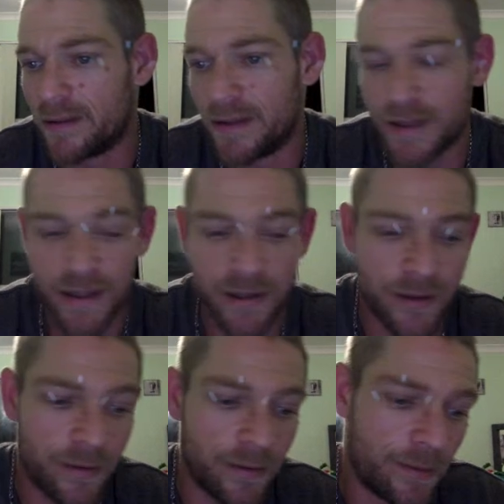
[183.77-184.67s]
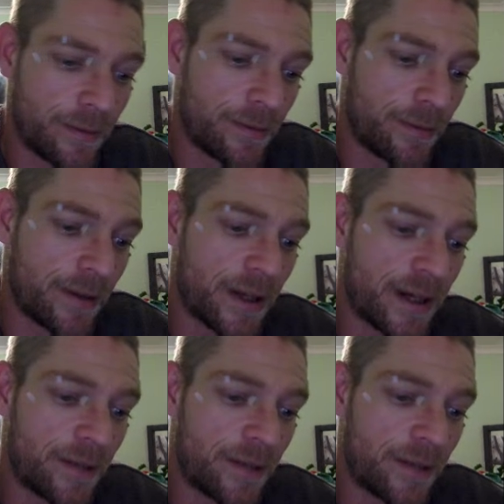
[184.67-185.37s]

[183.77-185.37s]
So they are